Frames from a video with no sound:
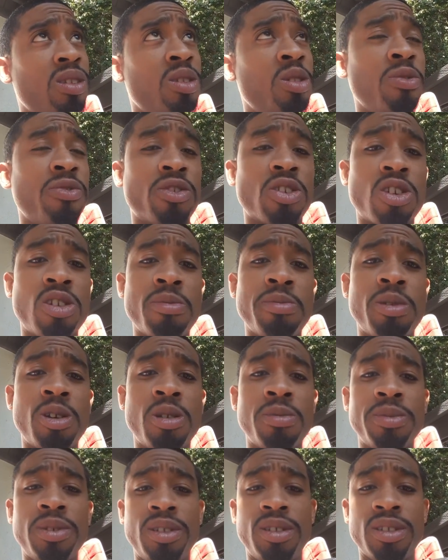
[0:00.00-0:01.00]
Navarro
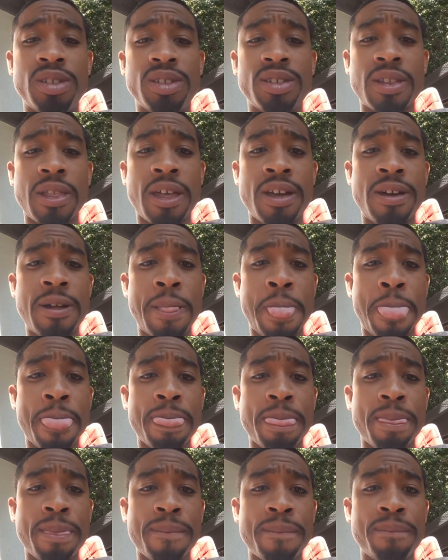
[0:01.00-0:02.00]
Bowman,
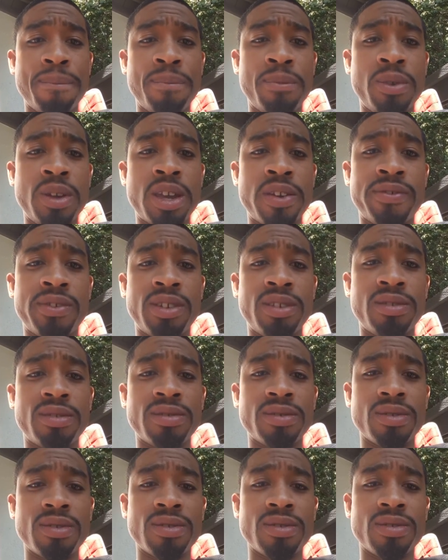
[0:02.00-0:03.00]
we
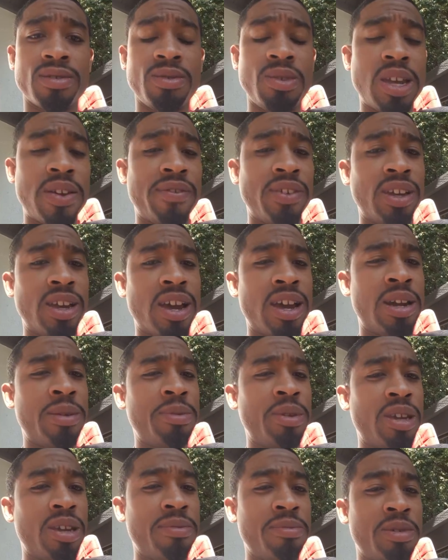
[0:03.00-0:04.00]
haven't got
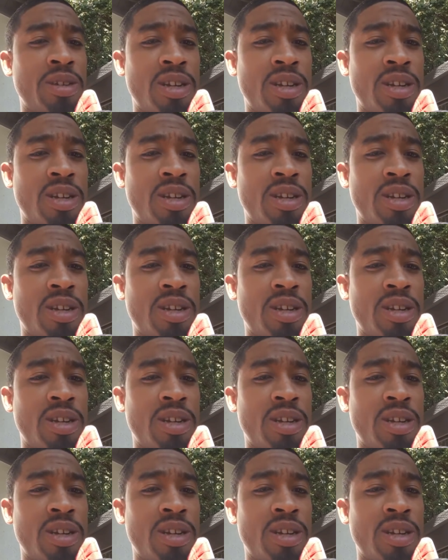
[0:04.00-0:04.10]
him yet,